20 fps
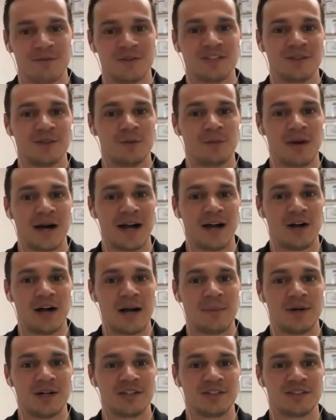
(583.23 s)
mile, how
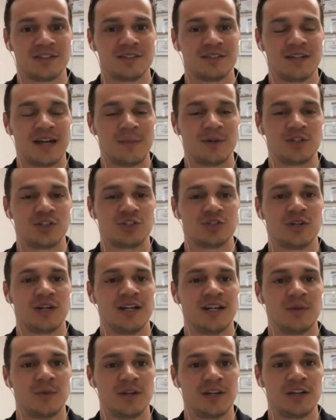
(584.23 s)
much training
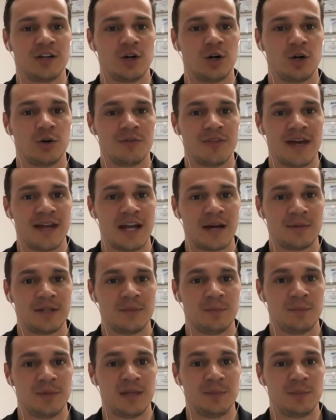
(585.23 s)
went into all of that, how many
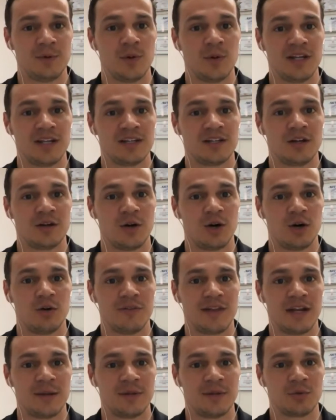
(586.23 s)
people went into all that, how
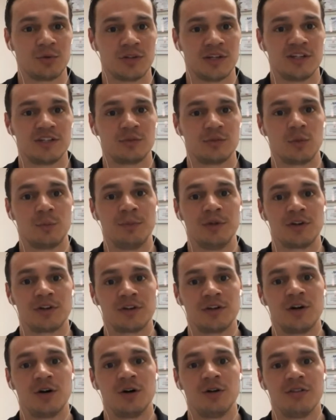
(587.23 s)
many relationships were built on
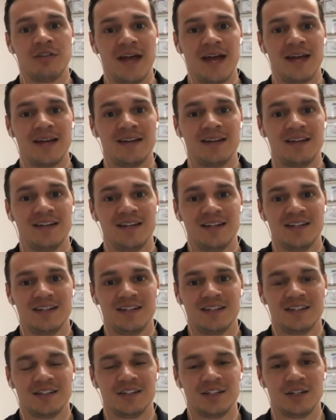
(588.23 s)
all that.
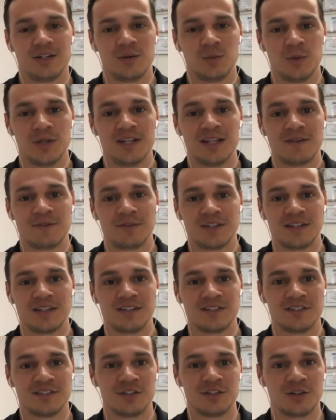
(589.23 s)
And we definitely
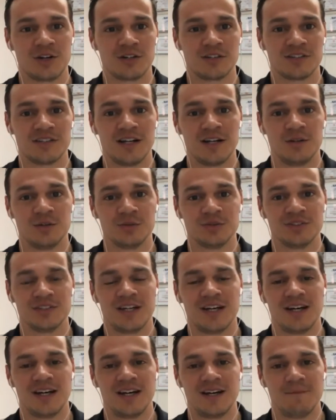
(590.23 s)
consider ourselves,
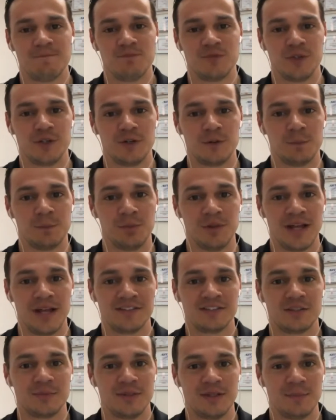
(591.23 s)
blessed to
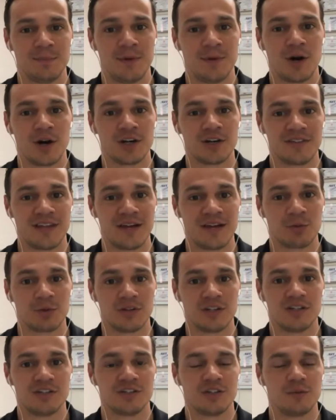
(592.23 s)
be part of that
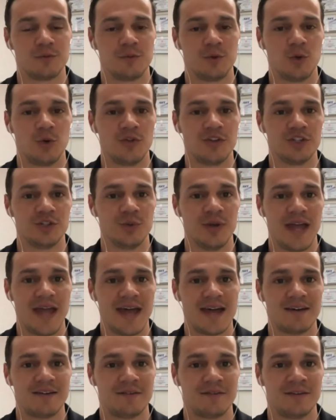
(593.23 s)
relationship flow that you
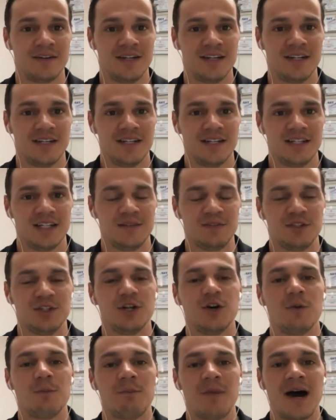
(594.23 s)
have. If you
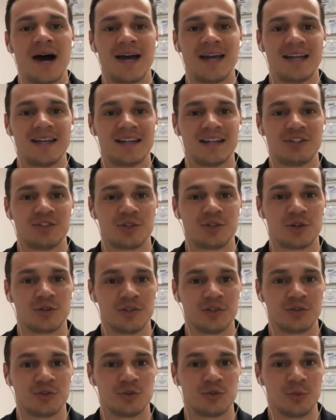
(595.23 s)
don't mind, I'm sure our
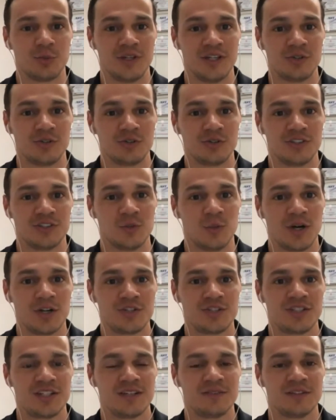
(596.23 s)
listeners will be interested. Why don't you
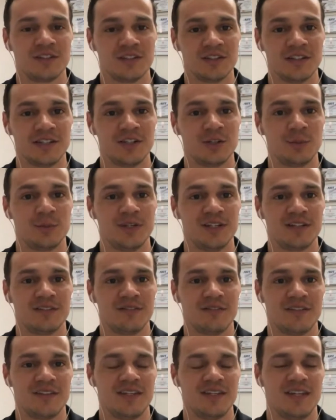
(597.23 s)
give a little bit of the